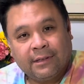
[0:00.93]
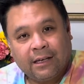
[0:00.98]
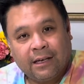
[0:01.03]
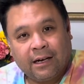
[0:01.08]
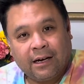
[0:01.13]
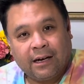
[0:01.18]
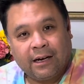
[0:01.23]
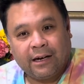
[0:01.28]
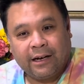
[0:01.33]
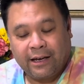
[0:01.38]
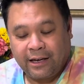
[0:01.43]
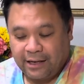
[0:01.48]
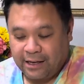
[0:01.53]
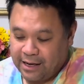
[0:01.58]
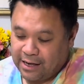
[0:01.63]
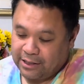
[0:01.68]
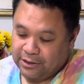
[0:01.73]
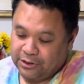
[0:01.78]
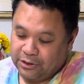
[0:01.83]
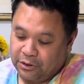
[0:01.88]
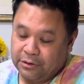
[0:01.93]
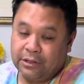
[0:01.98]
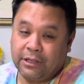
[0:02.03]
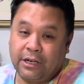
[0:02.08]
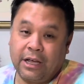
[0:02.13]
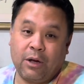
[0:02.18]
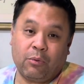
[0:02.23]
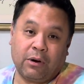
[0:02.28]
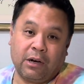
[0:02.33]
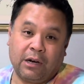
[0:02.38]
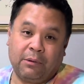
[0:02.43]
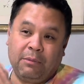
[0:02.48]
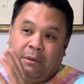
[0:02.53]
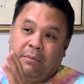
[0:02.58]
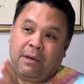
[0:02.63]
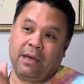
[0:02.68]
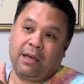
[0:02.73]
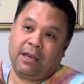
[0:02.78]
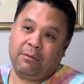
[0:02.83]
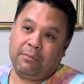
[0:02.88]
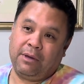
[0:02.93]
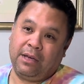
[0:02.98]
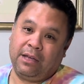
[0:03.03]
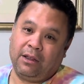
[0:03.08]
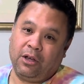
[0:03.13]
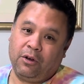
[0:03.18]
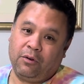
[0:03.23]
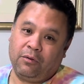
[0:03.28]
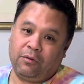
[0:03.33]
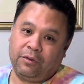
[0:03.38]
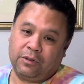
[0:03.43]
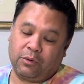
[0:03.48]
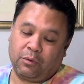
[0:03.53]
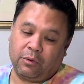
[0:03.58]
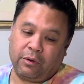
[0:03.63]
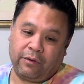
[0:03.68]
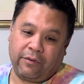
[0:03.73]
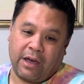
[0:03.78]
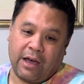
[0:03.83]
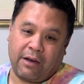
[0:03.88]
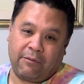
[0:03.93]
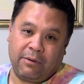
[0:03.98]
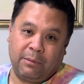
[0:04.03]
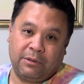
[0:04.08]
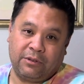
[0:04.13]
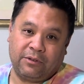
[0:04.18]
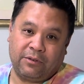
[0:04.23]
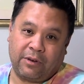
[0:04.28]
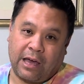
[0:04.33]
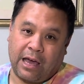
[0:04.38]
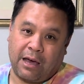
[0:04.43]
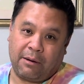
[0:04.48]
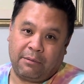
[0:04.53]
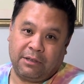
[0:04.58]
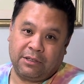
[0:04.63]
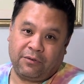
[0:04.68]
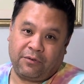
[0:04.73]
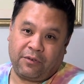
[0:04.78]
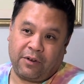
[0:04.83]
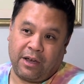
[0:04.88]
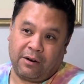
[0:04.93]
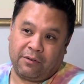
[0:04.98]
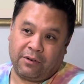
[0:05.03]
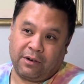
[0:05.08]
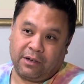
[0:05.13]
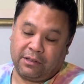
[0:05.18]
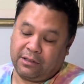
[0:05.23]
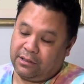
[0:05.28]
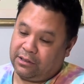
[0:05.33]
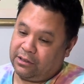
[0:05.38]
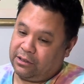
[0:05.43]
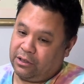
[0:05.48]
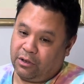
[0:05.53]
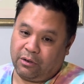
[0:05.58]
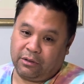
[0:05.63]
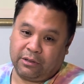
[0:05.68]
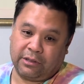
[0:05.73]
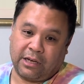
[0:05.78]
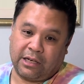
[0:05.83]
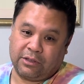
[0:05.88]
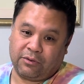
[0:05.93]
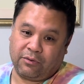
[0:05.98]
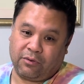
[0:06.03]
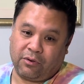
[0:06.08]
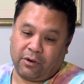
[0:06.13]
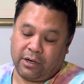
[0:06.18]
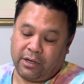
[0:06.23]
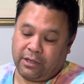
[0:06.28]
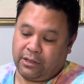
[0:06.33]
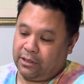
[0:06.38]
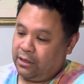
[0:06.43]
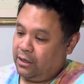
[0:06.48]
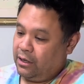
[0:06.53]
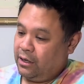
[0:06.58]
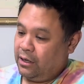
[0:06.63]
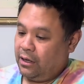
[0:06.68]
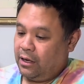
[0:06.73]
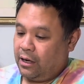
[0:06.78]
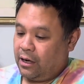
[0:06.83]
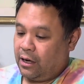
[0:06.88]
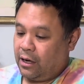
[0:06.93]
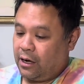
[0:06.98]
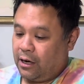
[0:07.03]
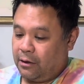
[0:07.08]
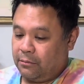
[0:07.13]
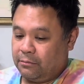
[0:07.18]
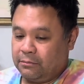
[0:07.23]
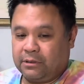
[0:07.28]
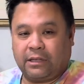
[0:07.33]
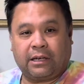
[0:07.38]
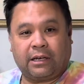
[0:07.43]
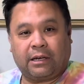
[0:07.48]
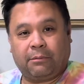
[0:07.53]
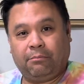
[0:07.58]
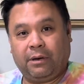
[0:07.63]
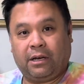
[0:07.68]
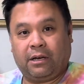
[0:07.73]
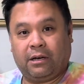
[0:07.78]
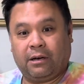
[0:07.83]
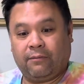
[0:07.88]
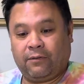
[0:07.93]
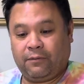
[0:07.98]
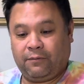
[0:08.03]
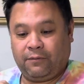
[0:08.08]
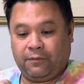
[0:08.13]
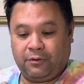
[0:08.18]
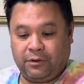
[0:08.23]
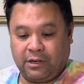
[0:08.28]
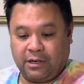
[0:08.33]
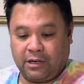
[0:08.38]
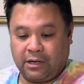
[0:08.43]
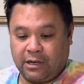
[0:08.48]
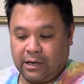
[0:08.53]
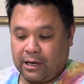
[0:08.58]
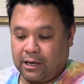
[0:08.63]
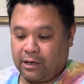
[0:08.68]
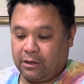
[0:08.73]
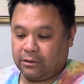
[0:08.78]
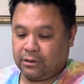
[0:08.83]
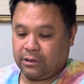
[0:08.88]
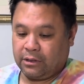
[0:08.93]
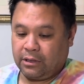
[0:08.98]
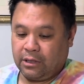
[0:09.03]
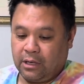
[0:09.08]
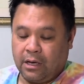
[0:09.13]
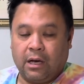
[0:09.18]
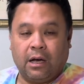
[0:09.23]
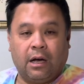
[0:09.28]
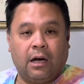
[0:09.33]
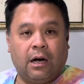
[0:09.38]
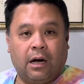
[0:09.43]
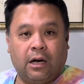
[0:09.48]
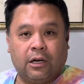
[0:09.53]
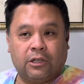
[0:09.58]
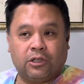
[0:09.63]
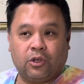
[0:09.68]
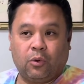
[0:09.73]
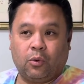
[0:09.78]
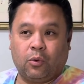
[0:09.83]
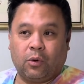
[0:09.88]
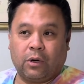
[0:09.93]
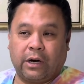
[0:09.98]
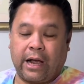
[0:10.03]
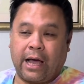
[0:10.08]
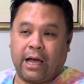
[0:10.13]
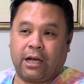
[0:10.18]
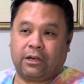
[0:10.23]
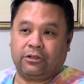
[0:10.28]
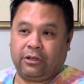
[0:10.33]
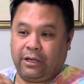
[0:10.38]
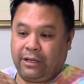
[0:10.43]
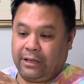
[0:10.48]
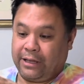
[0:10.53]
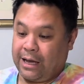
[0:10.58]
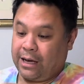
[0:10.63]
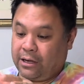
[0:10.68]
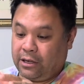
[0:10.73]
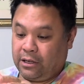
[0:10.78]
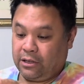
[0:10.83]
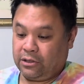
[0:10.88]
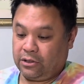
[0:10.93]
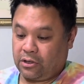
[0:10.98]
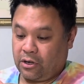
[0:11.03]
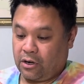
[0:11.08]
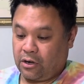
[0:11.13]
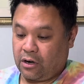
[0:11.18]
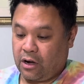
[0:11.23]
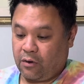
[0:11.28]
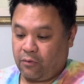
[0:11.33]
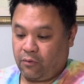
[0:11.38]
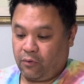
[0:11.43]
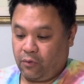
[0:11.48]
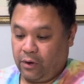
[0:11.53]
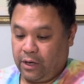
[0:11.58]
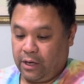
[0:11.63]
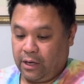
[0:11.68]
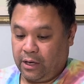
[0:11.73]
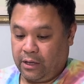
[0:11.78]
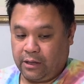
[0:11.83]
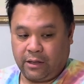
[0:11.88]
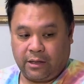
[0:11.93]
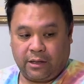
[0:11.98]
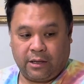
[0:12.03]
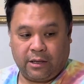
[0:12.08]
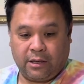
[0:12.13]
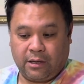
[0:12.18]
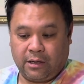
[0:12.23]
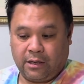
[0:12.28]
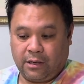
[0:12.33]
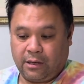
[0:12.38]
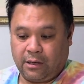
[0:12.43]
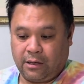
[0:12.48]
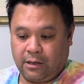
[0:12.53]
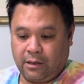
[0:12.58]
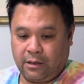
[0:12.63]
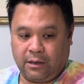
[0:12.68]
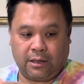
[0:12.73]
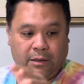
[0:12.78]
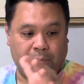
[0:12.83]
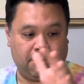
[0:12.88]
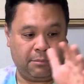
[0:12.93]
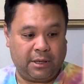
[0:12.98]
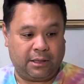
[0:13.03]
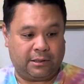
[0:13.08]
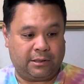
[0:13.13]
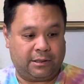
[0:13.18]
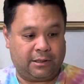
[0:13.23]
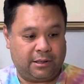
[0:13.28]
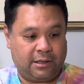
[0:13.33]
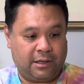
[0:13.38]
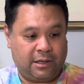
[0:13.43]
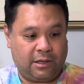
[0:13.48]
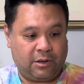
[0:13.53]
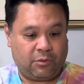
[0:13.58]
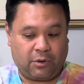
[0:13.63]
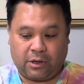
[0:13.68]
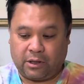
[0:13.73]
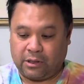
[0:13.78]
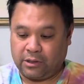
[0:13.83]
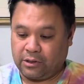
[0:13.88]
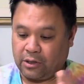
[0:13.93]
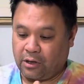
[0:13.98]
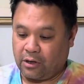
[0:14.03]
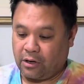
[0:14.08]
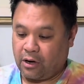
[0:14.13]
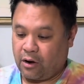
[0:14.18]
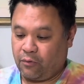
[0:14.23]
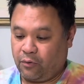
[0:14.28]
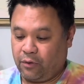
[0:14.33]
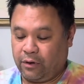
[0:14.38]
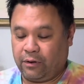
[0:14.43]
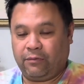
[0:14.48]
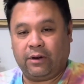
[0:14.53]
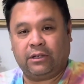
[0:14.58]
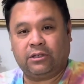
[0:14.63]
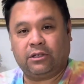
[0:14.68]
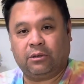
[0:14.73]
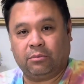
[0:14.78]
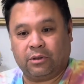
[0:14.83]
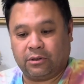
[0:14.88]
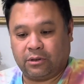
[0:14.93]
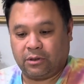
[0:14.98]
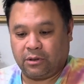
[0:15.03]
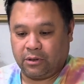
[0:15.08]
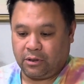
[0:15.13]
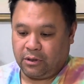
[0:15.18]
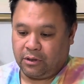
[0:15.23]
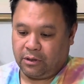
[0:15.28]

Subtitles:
All right, hey guys. So today we're gonna be making meatloaf. It's one of Abby's favorites. She always asks for it. It's like a big comfort food in our house. So we're actually not gonna start off with the meat. We're gonna start off with vegetables.